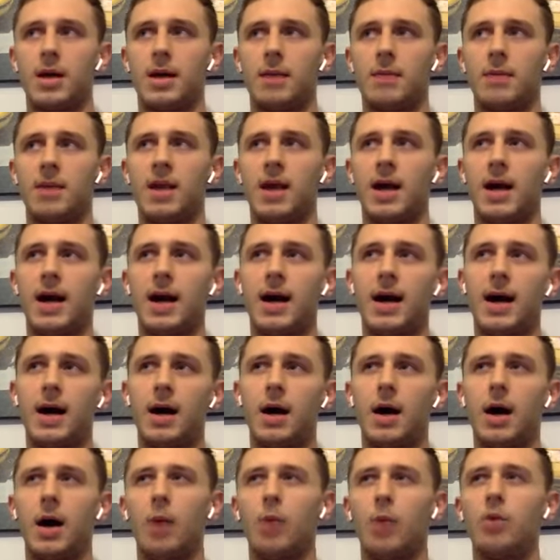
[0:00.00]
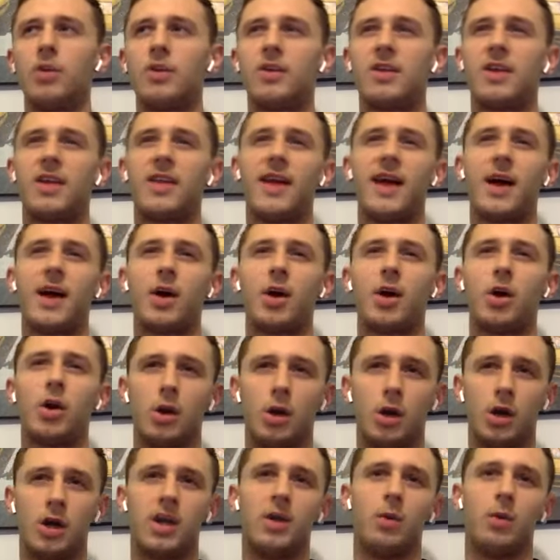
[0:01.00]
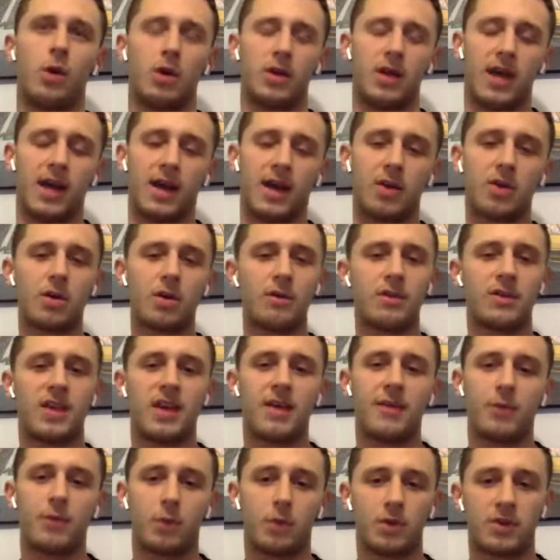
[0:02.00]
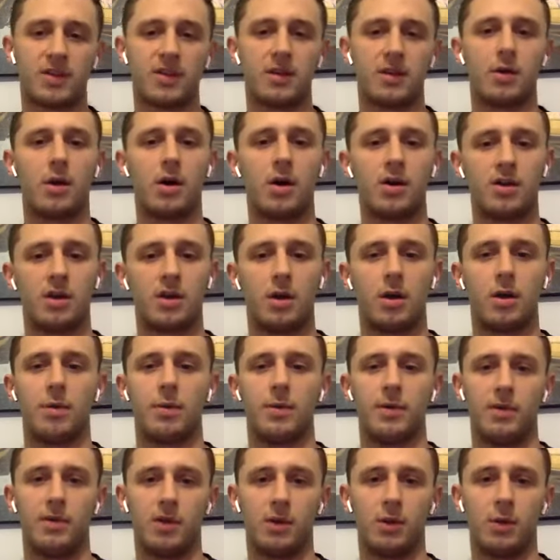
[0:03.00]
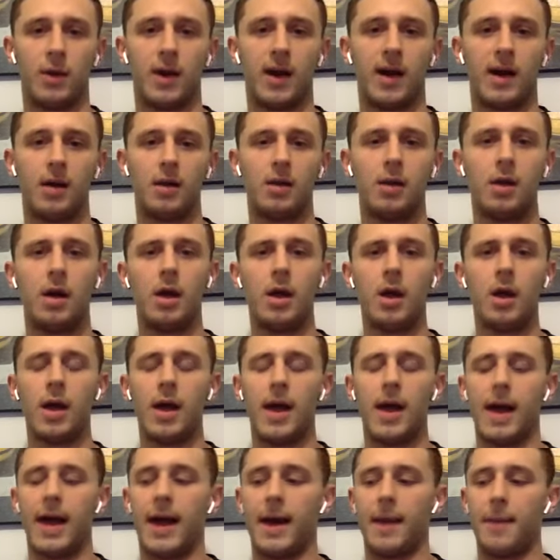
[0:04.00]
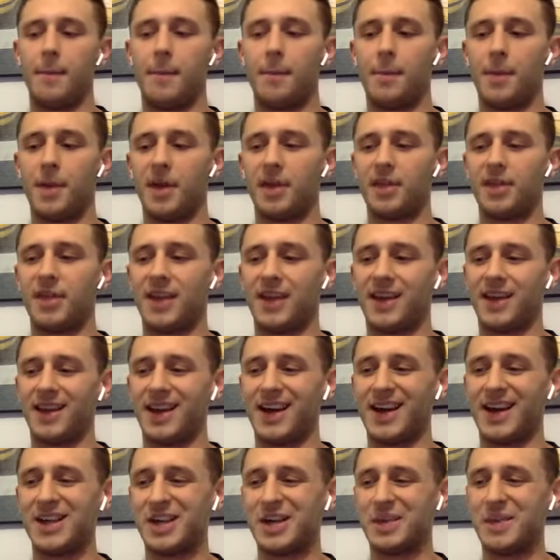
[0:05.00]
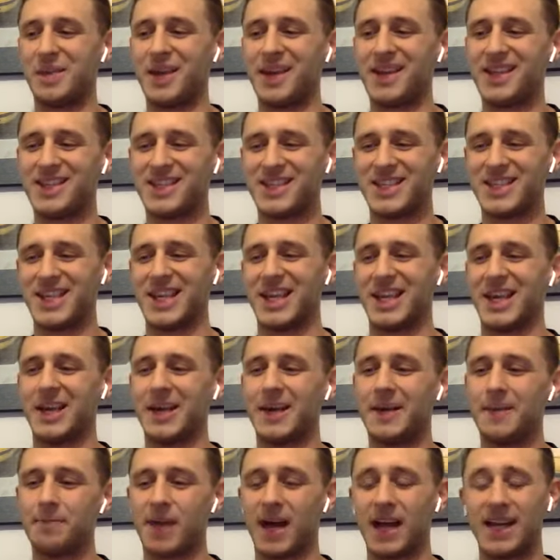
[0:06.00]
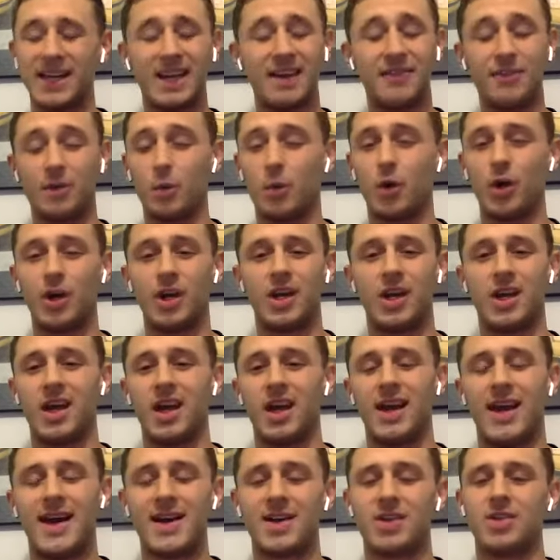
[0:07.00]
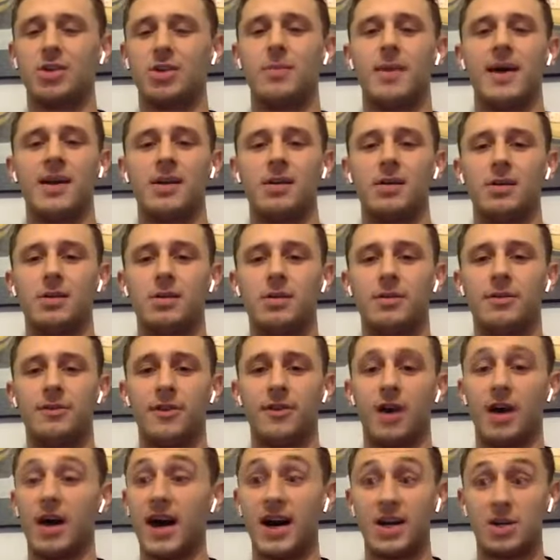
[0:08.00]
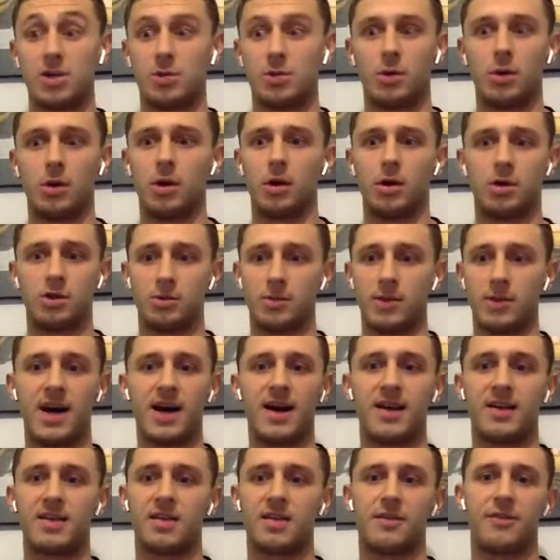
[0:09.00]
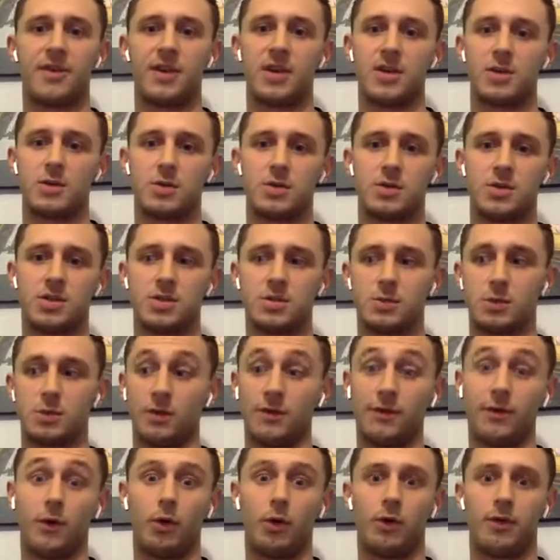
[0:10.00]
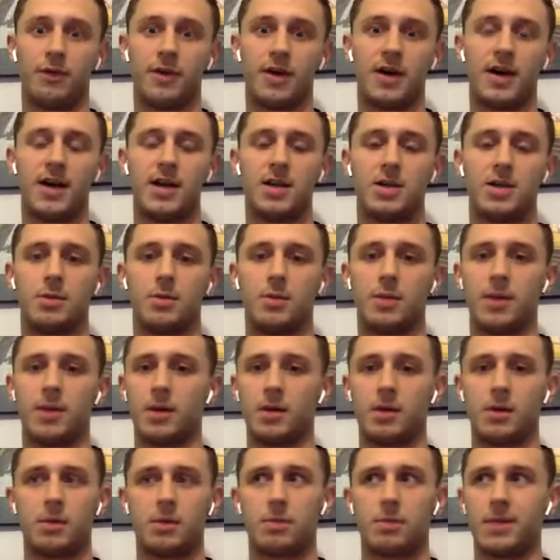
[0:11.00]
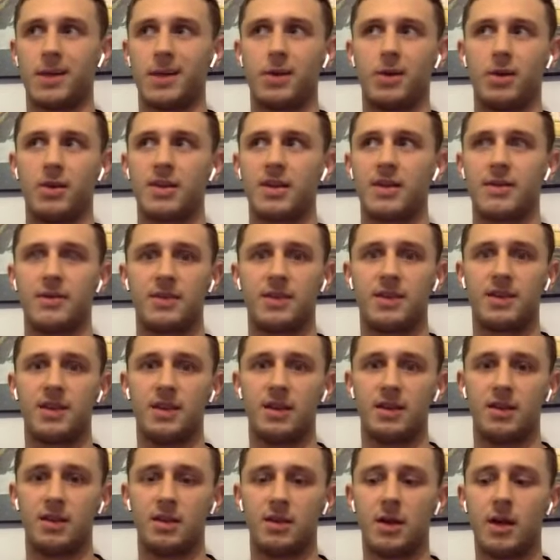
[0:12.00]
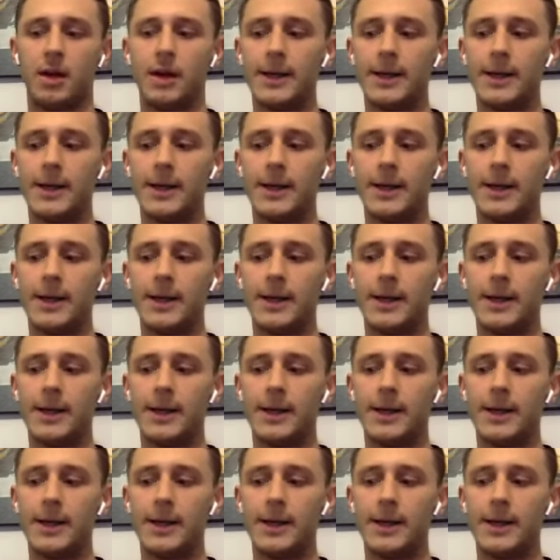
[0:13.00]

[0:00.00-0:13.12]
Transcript: I mean, I wouldn't say that I got lucky one year, because obviously everyone's still got to turn up and do well. But I think I managed to. I'd never won a national medal for high jump or long jump. The highest I finished was 4th for high jump when I was under 17s.